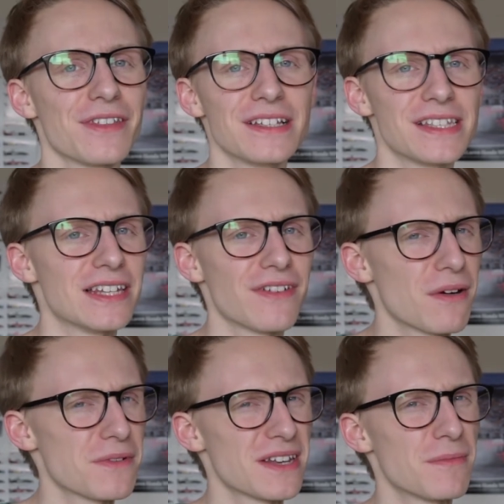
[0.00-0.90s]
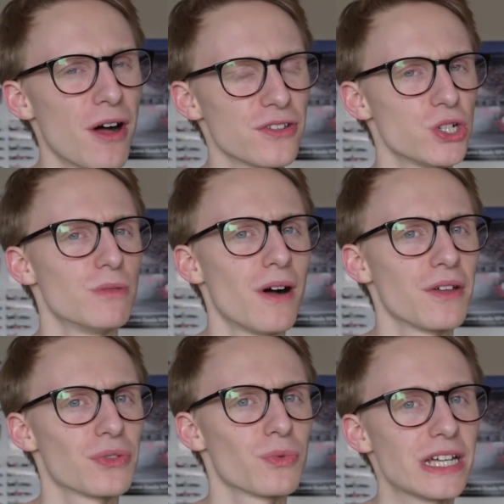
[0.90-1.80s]
I can't remember, part two or
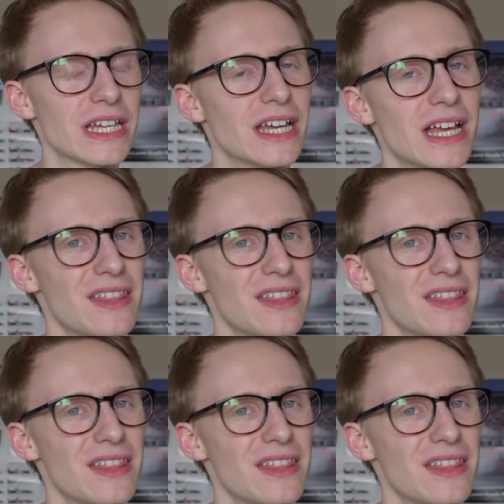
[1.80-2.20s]
part three.